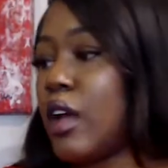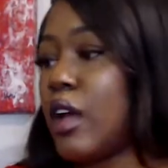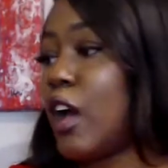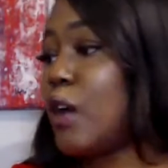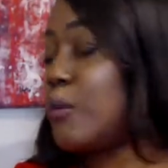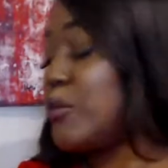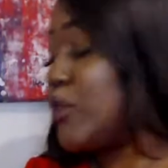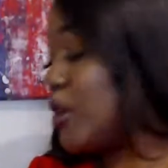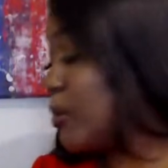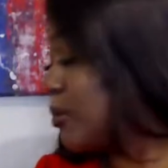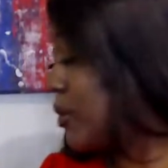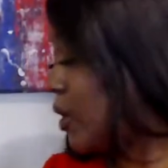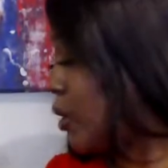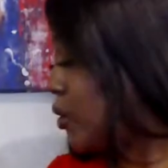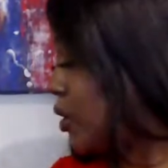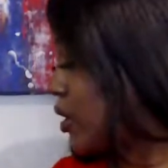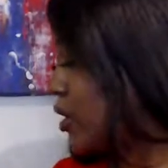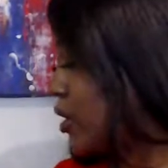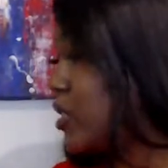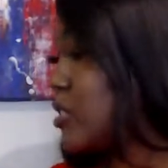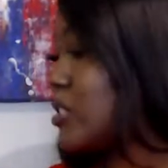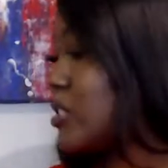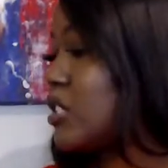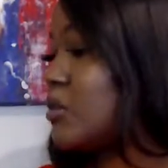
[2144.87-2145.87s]
I'll be
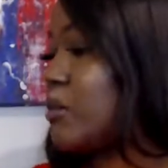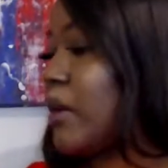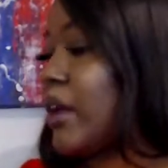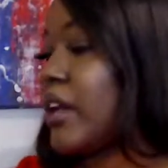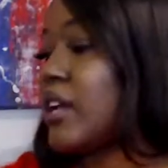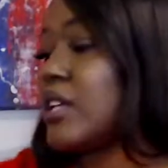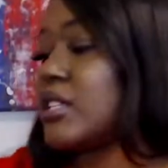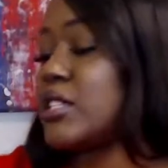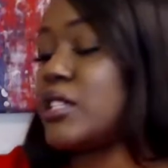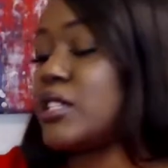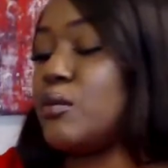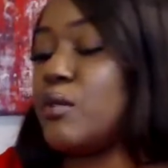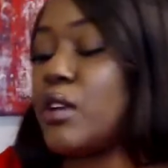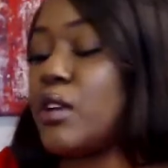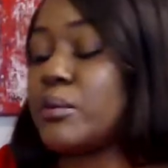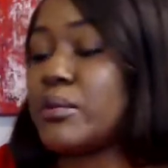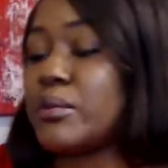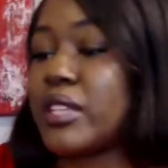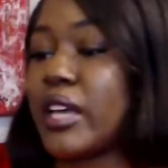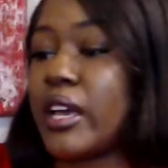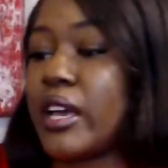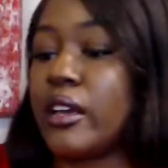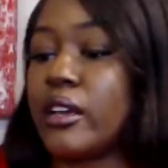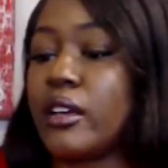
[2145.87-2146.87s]
uploading these to my Etsy
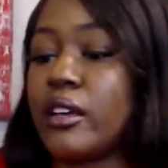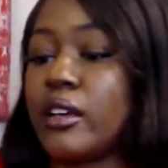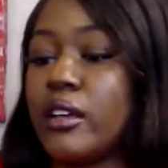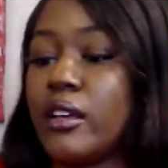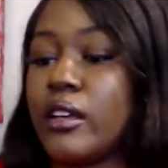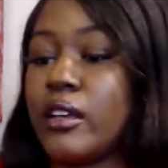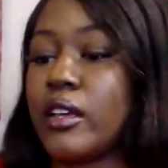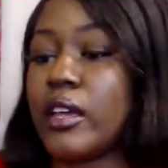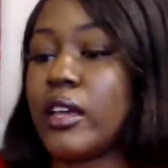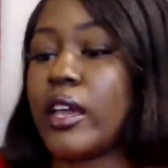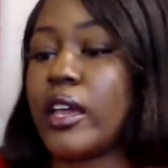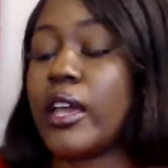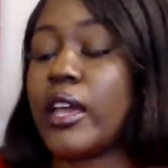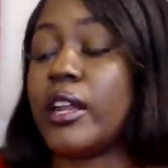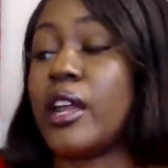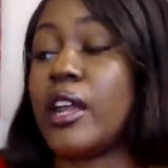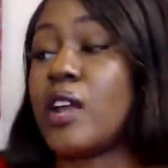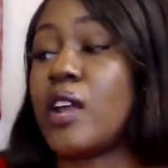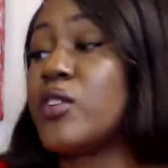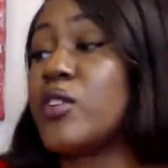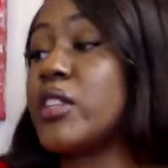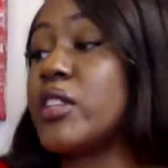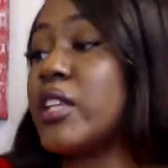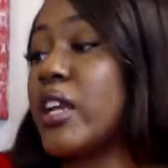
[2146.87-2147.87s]
website. And
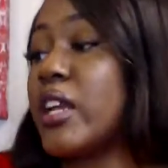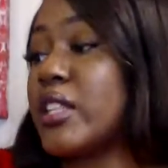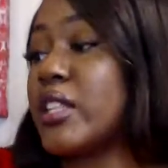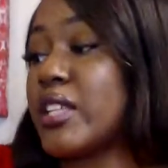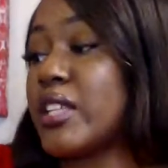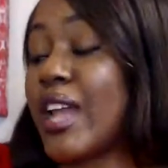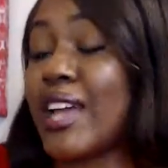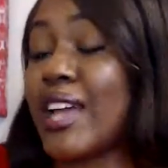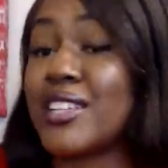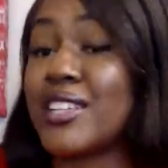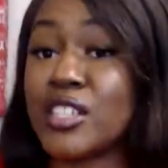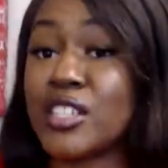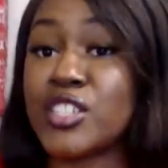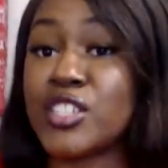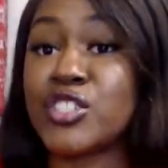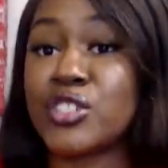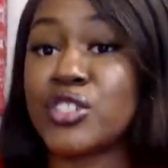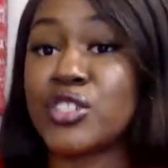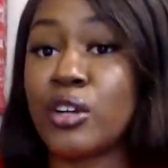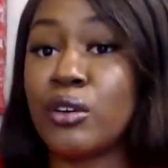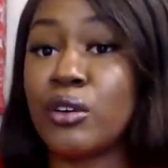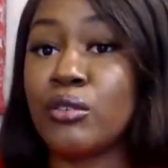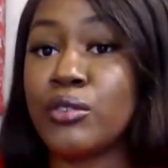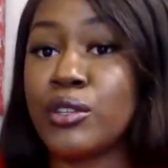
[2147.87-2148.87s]
everything that I just
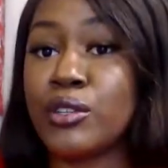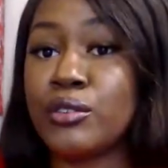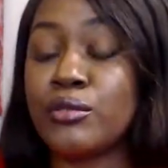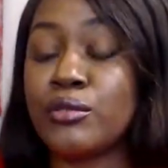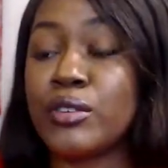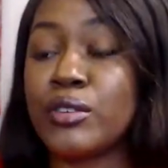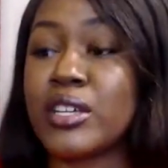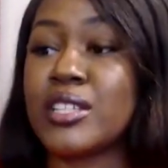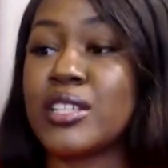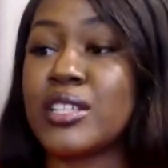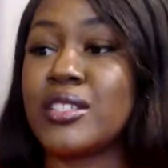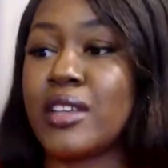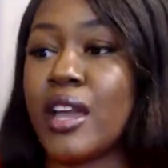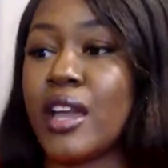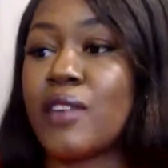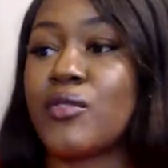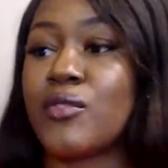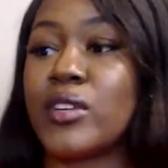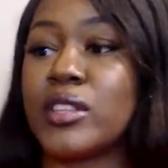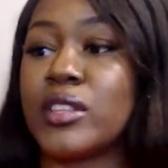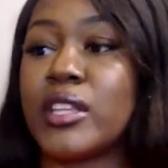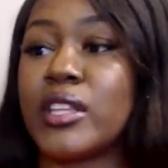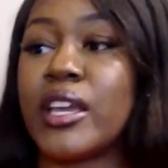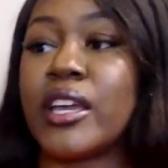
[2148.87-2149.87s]
showed you is
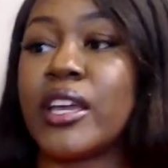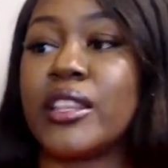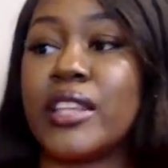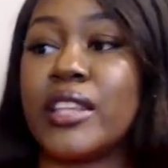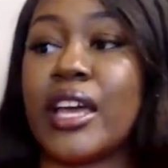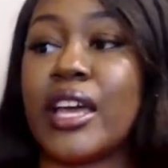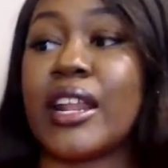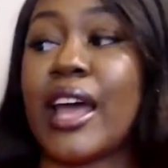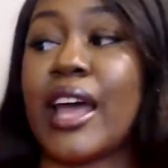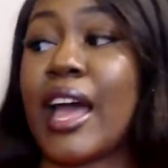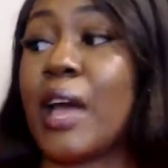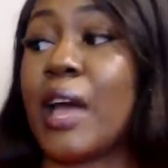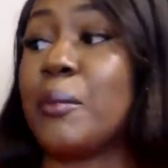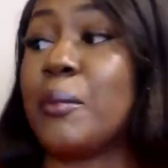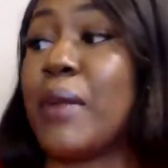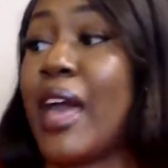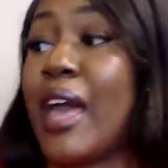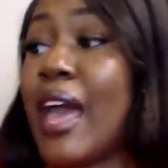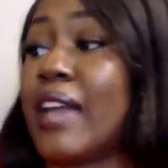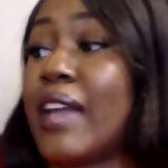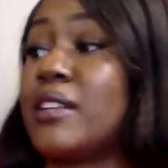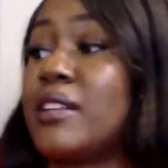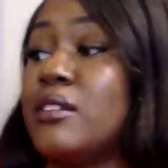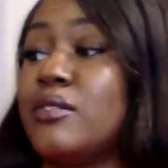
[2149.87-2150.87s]
everything that I am
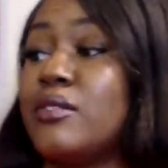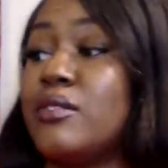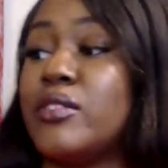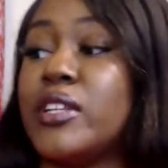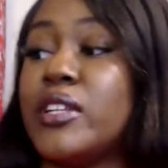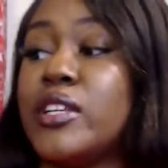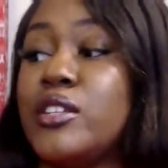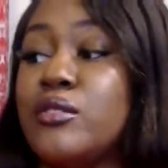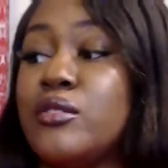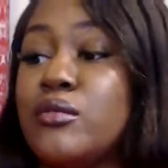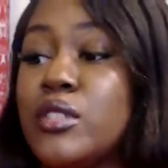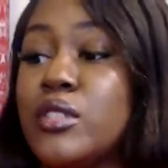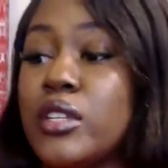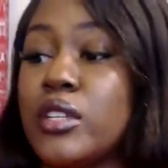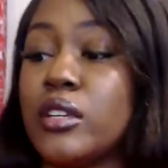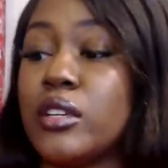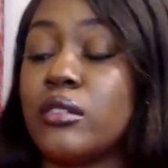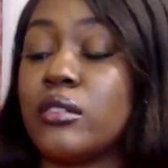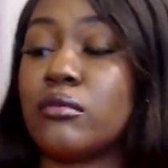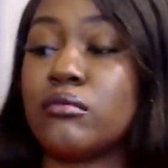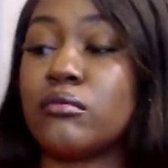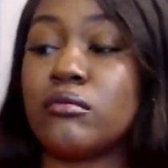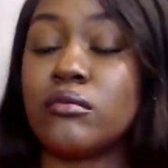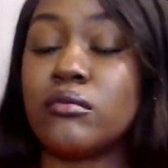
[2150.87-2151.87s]
actively using.